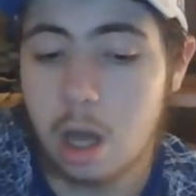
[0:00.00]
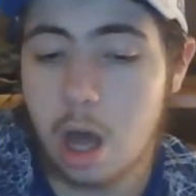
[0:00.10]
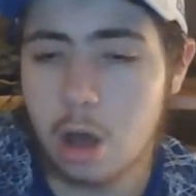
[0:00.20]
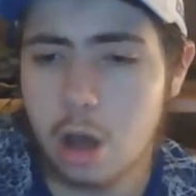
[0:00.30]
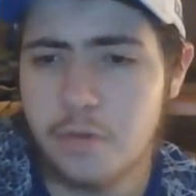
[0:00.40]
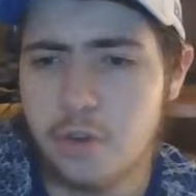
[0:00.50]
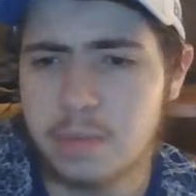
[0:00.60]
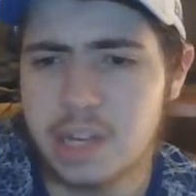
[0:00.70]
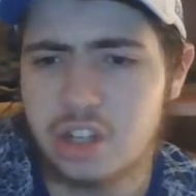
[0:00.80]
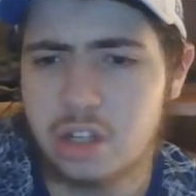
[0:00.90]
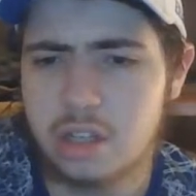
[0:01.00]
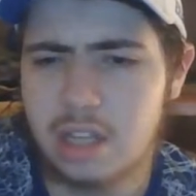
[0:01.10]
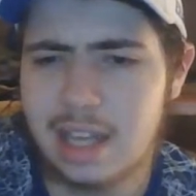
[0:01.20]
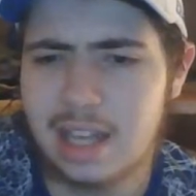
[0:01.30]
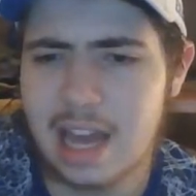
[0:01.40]
I'll go for him to
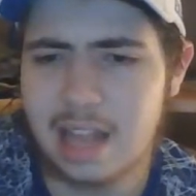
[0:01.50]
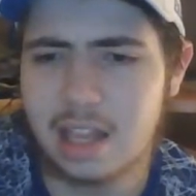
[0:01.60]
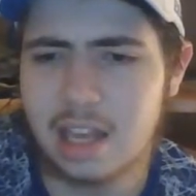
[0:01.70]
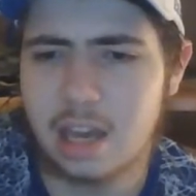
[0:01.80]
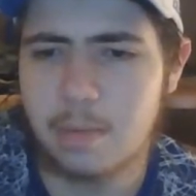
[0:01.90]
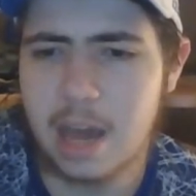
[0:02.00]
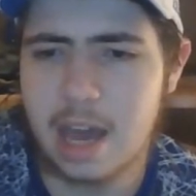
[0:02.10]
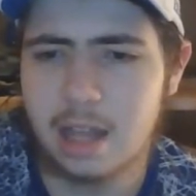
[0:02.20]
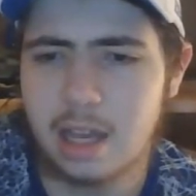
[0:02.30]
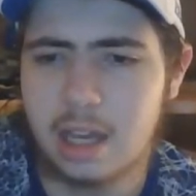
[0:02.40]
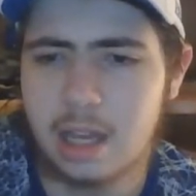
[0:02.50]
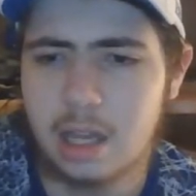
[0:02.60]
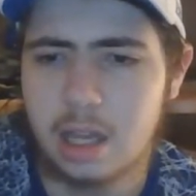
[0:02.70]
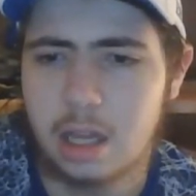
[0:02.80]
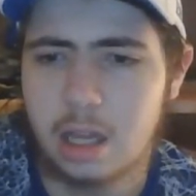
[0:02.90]
get the kick barely.
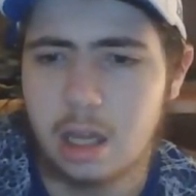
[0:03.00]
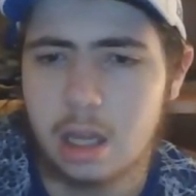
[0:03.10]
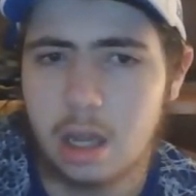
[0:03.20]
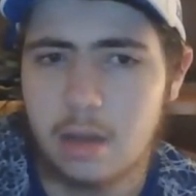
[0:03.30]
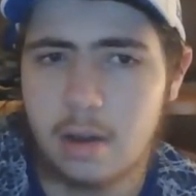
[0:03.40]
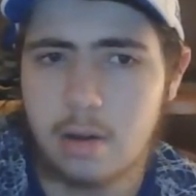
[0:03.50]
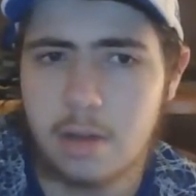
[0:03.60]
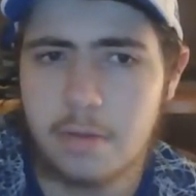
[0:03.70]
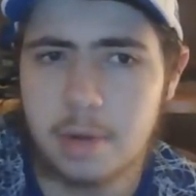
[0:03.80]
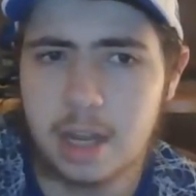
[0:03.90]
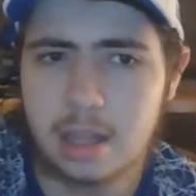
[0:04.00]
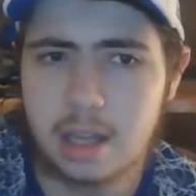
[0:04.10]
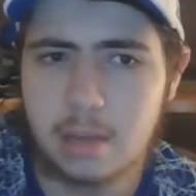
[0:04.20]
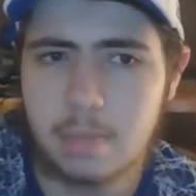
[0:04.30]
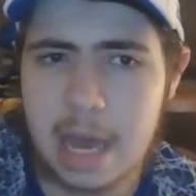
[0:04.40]
I'll go for him to get the
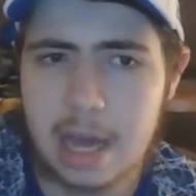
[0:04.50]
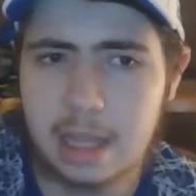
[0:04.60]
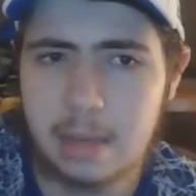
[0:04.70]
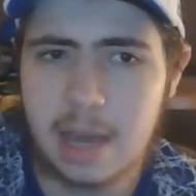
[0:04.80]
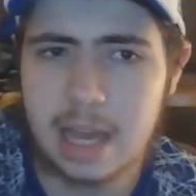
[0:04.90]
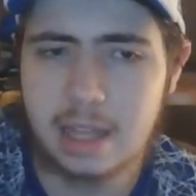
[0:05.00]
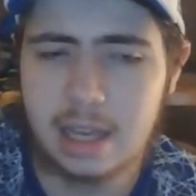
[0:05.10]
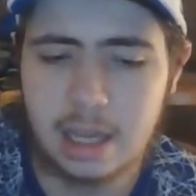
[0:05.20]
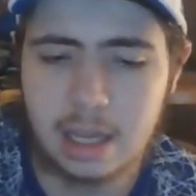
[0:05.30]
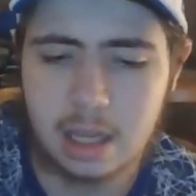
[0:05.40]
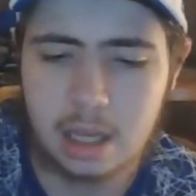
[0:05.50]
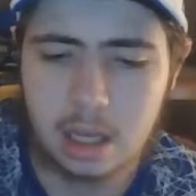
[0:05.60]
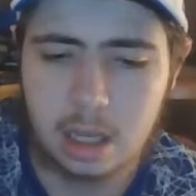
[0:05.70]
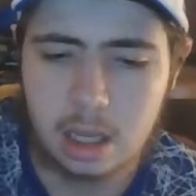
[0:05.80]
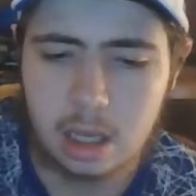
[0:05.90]
kick barely.
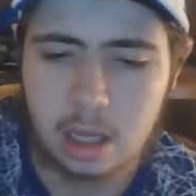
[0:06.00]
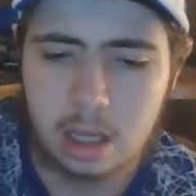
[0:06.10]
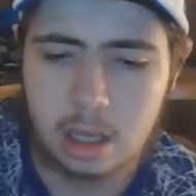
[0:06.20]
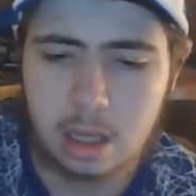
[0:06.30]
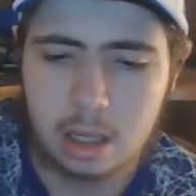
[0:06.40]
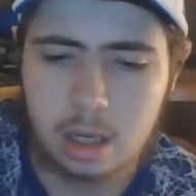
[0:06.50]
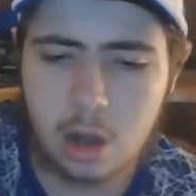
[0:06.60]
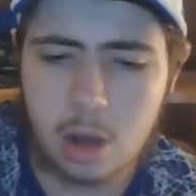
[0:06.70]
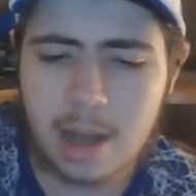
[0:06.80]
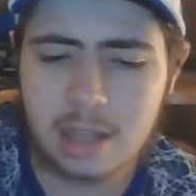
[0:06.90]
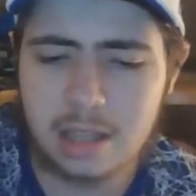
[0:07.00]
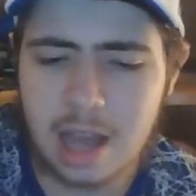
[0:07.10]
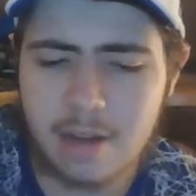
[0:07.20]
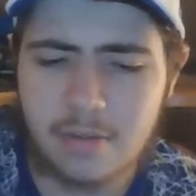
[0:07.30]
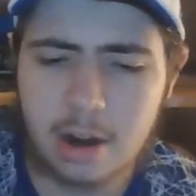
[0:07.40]
Lomax
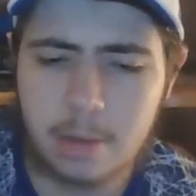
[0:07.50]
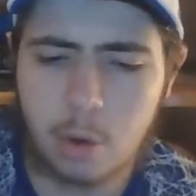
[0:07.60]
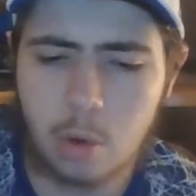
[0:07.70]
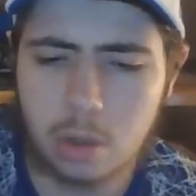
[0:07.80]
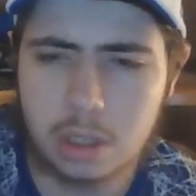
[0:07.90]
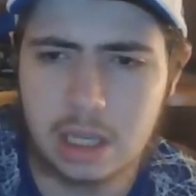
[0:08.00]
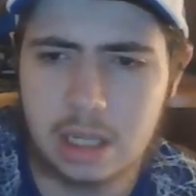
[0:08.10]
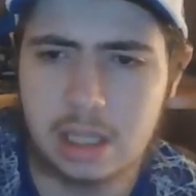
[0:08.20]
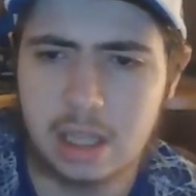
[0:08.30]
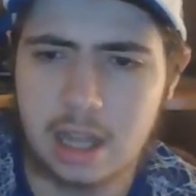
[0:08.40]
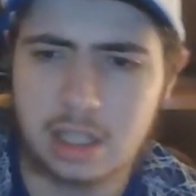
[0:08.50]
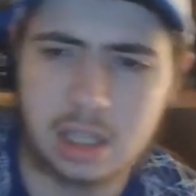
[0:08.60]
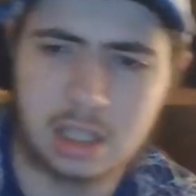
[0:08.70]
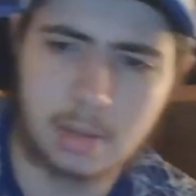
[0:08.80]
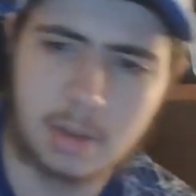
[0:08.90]
had a very poor season last
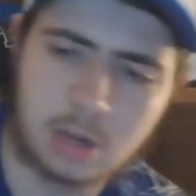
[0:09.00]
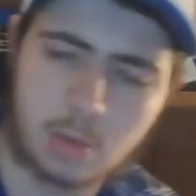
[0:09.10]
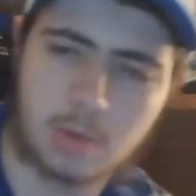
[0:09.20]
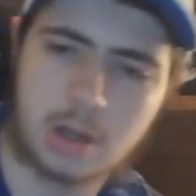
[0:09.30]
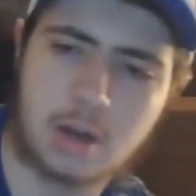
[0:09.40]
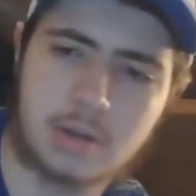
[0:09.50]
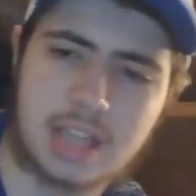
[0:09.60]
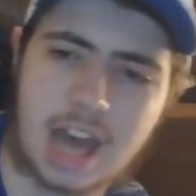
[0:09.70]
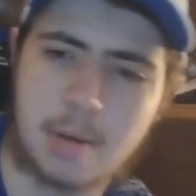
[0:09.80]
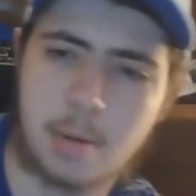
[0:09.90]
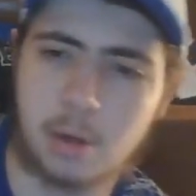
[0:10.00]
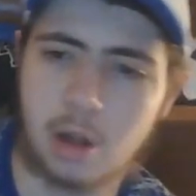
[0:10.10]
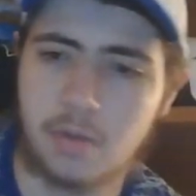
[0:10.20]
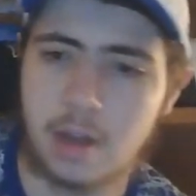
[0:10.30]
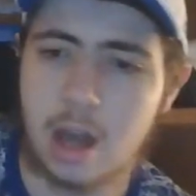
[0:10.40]
season compared to what we know he's capable
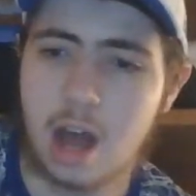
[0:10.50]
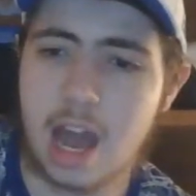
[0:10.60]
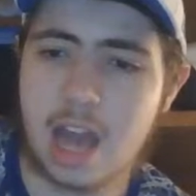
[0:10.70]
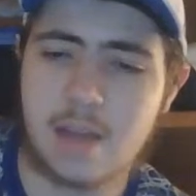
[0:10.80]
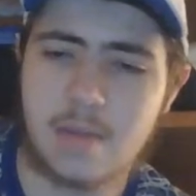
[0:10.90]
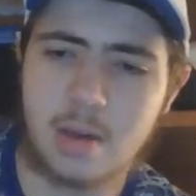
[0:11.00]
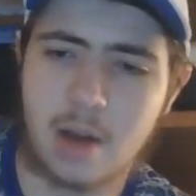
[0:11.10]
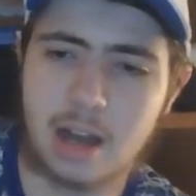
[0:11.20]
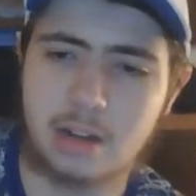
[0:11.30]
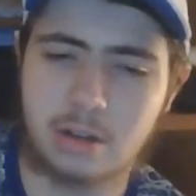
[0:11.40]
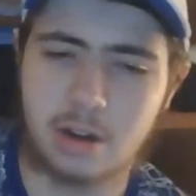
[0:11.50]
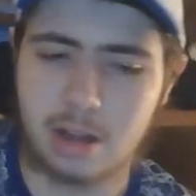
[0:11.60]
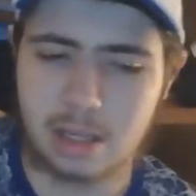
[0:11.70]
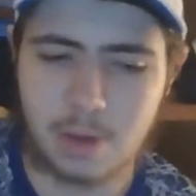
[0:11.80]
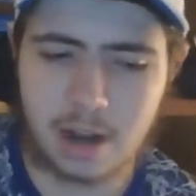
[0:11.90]
of. I ain't giving you $100,
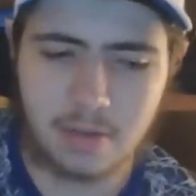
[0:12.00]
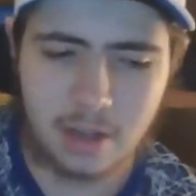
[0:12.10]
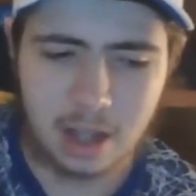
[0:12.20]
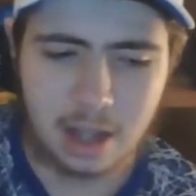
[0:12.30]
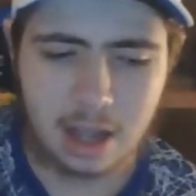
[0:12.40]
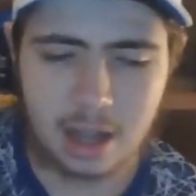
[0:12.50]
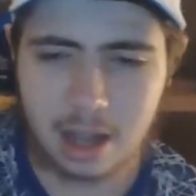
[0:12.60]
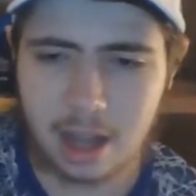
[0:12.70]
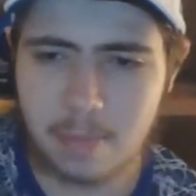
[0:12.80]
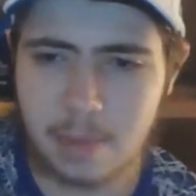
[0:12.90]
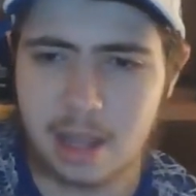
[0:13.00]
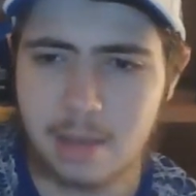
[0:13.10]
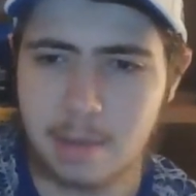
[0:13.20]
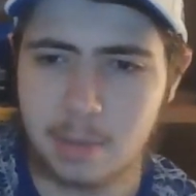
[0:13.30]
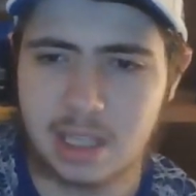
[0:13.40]
bruv. I can barely
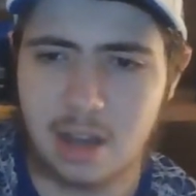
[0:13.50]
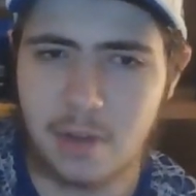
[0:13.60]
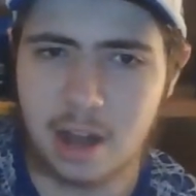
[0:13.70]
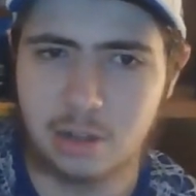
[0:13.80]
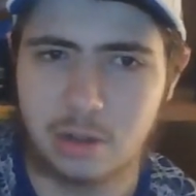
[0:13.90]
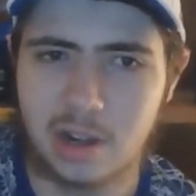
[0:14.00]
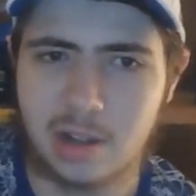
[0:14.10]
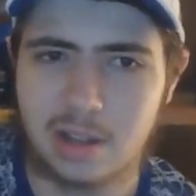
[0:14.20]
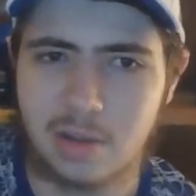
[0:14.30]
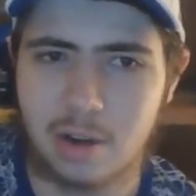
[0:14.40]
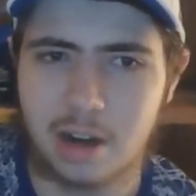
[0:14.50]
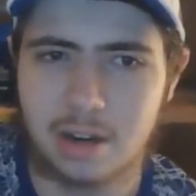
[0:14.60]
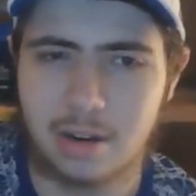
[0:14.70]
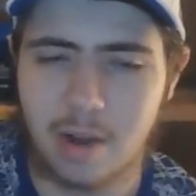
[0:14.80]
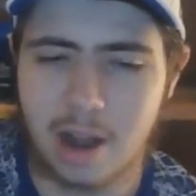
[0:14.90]
make myself $100 off what I
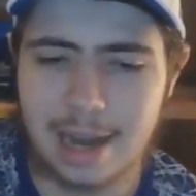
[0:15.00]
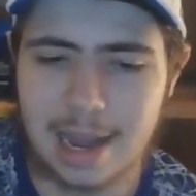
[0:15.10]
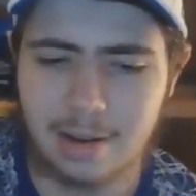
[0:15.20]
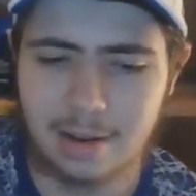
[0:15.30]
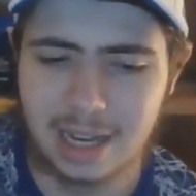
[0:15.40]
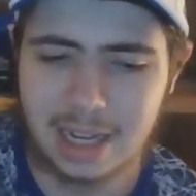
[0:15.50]
do right now.